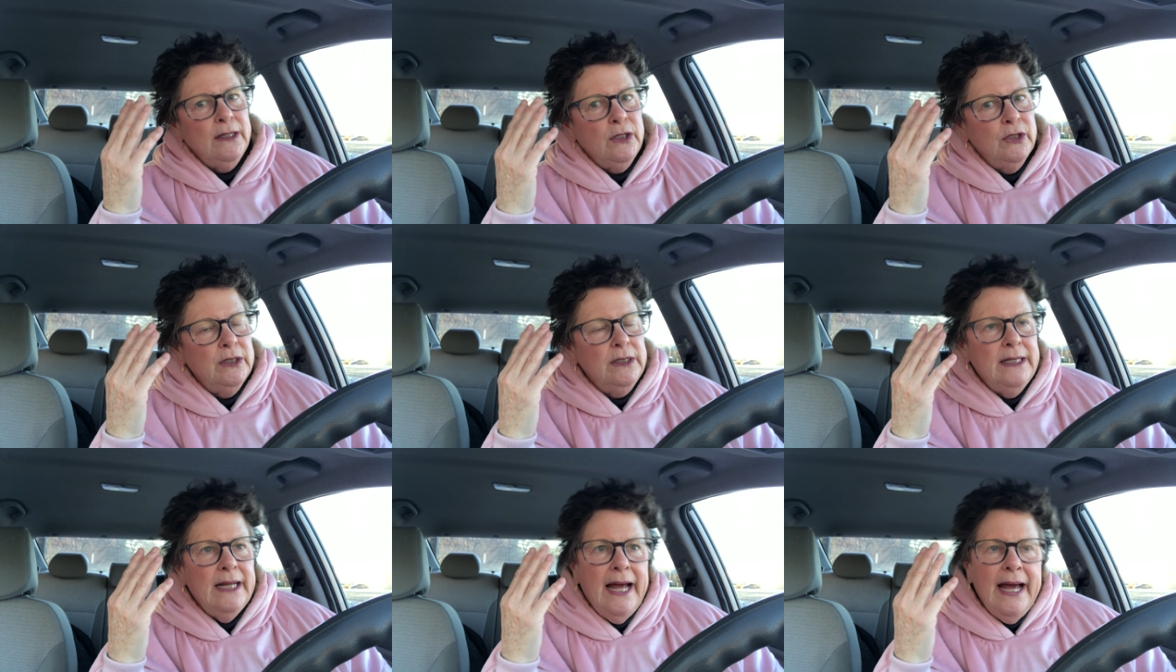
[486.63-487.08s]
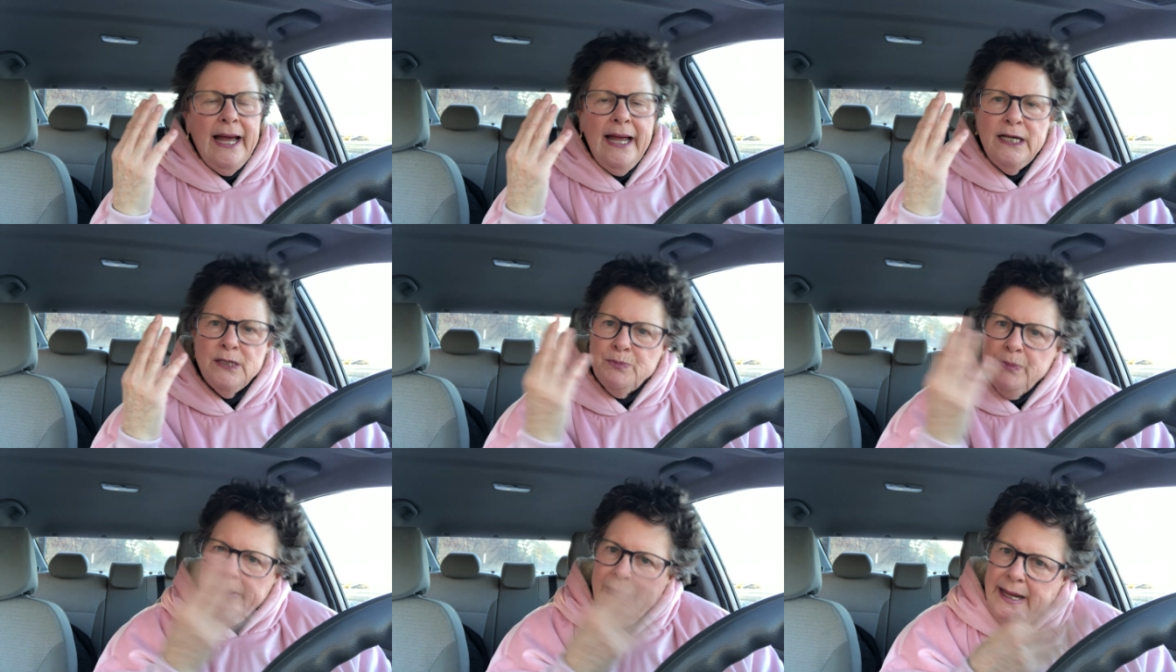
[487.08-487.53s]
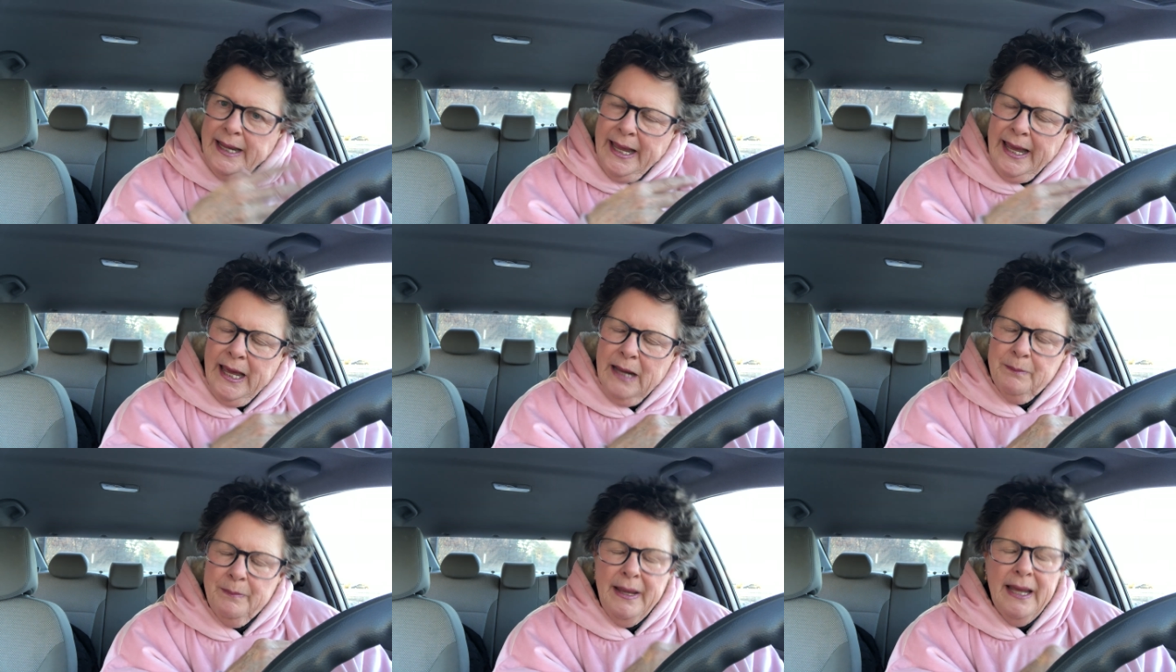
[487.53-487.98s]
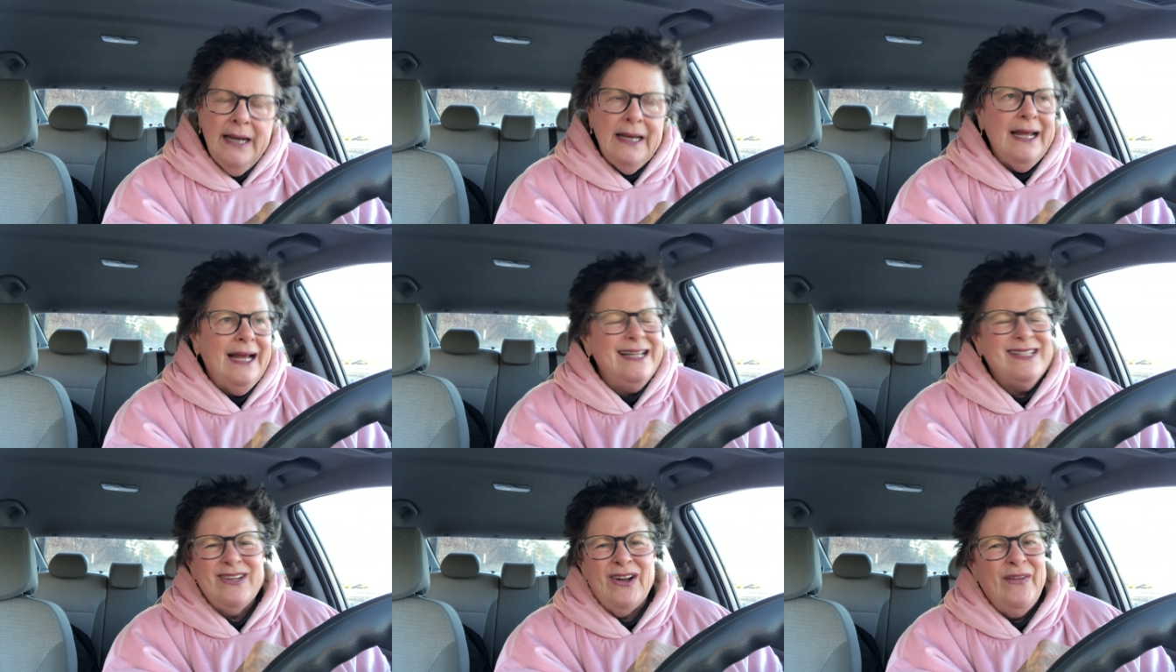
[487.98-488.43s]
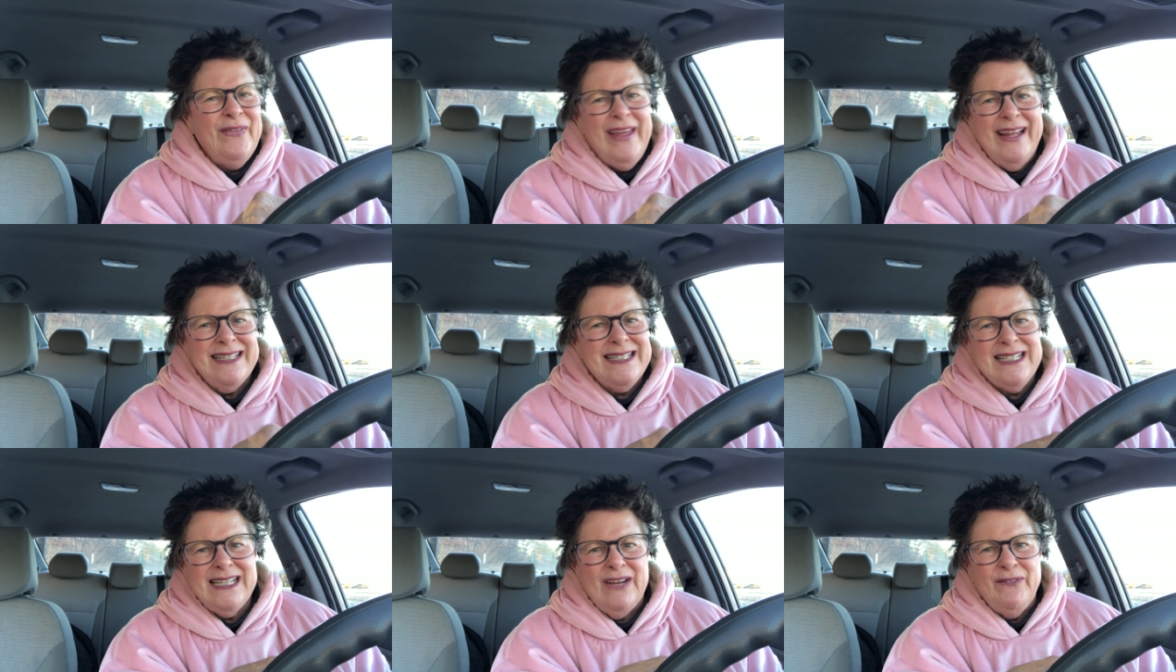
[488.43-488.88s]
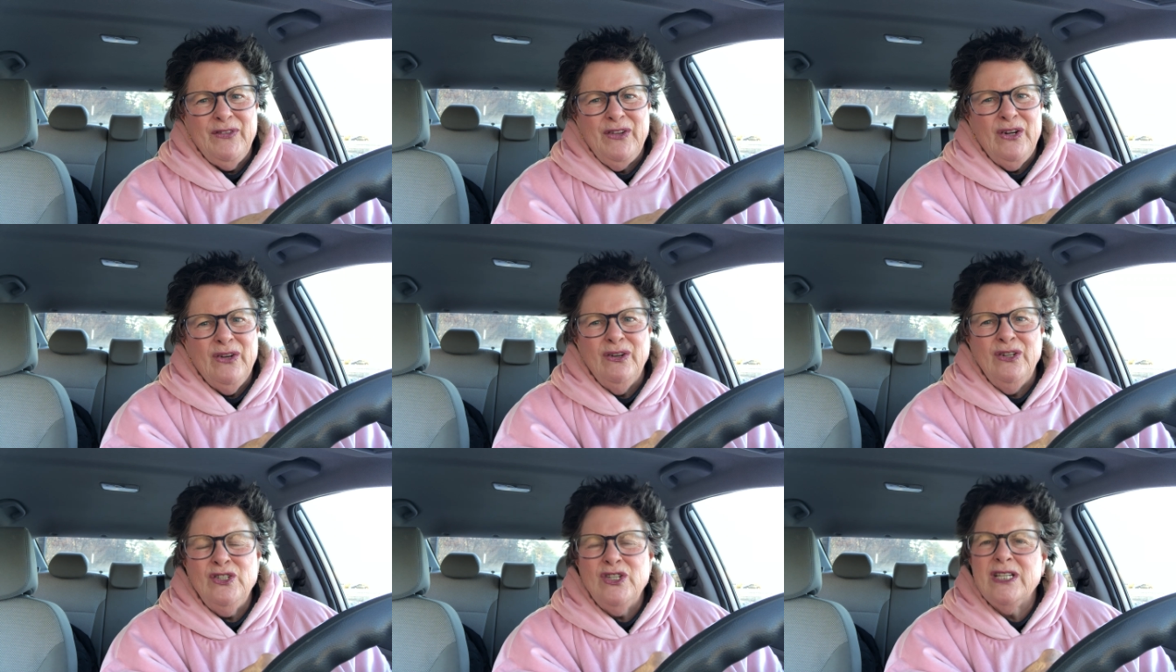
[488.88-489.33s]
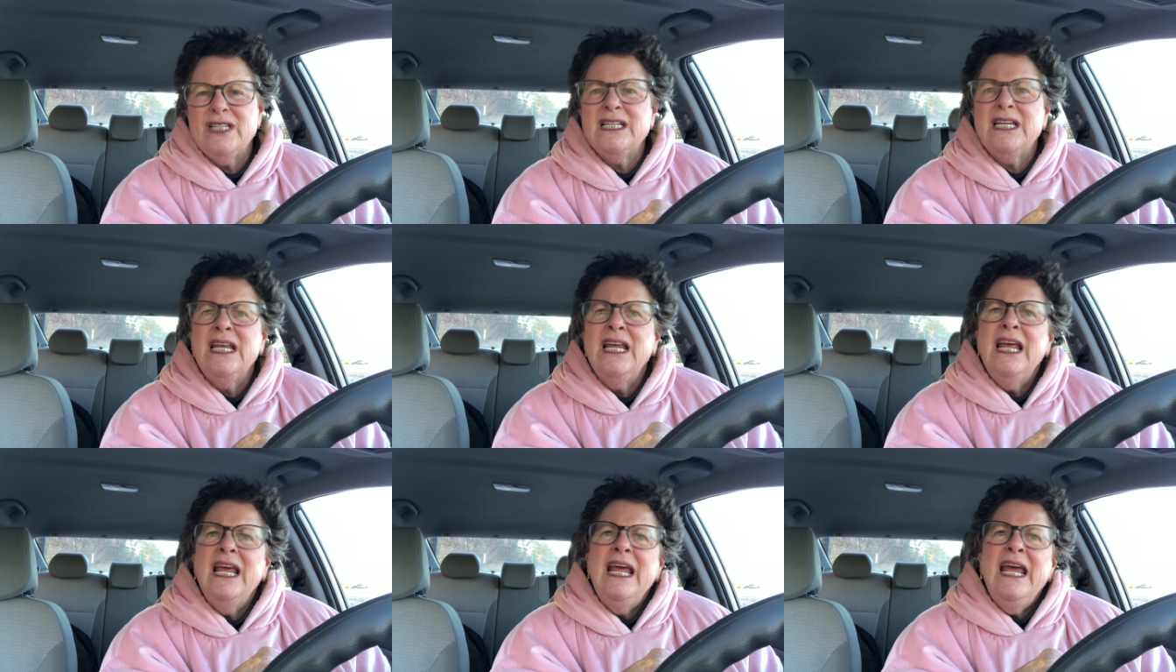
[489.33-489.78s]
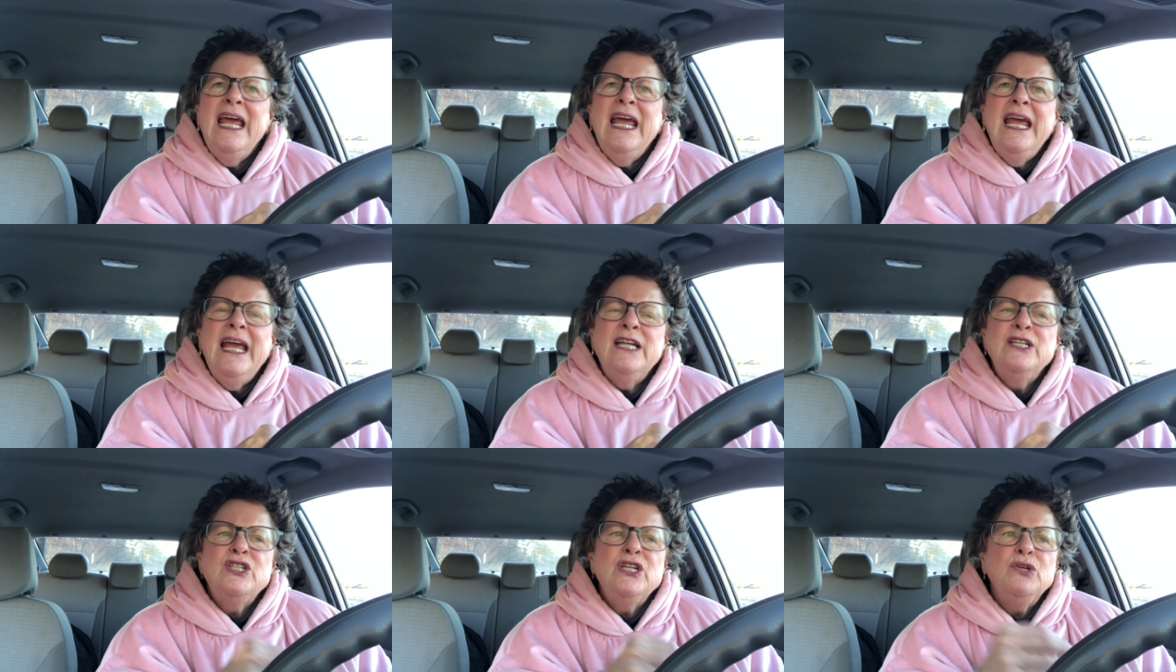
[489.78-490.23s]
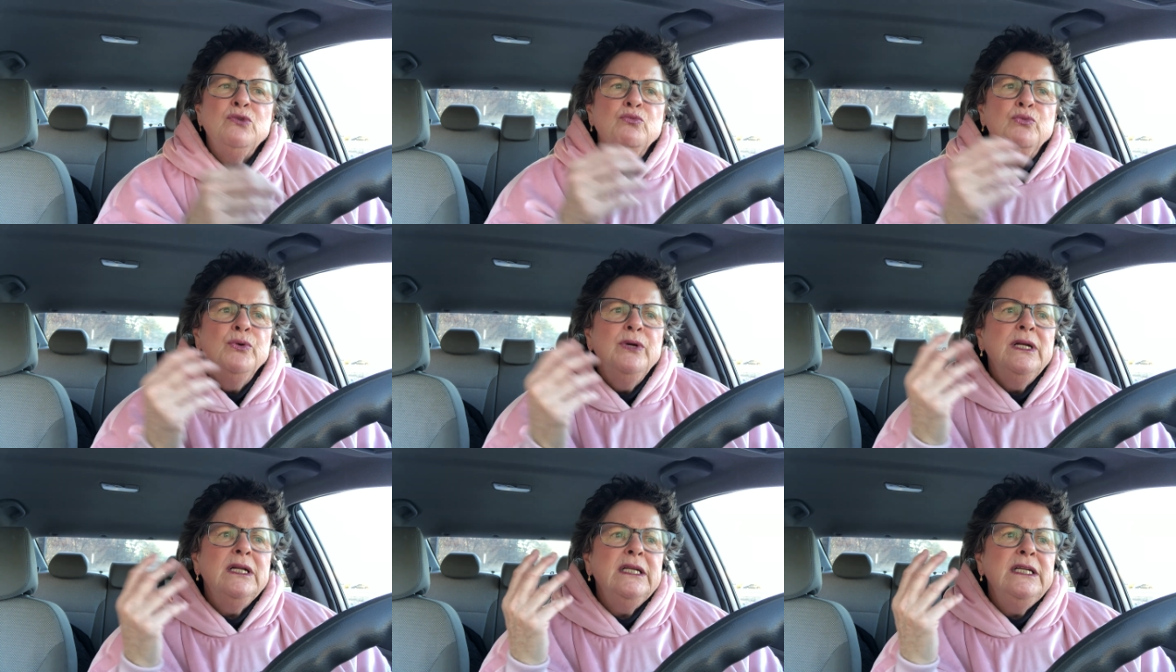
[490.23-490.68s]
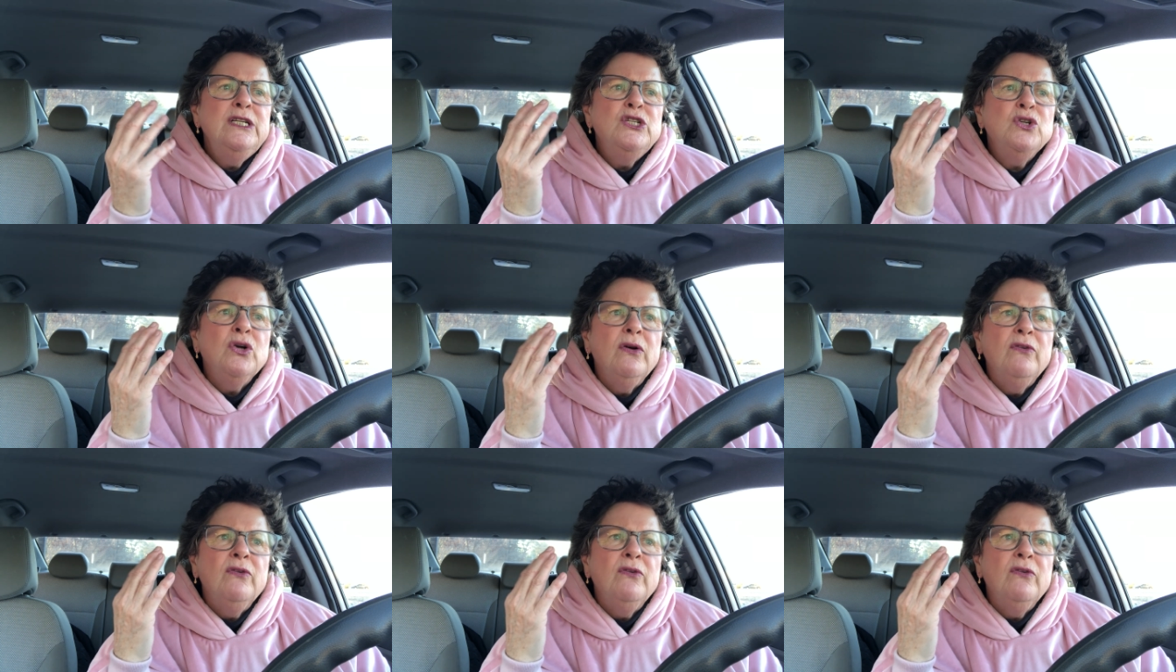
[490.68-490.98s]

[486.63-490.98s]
good guys, black hat, bad guys, and all that stuff, you know, and to really,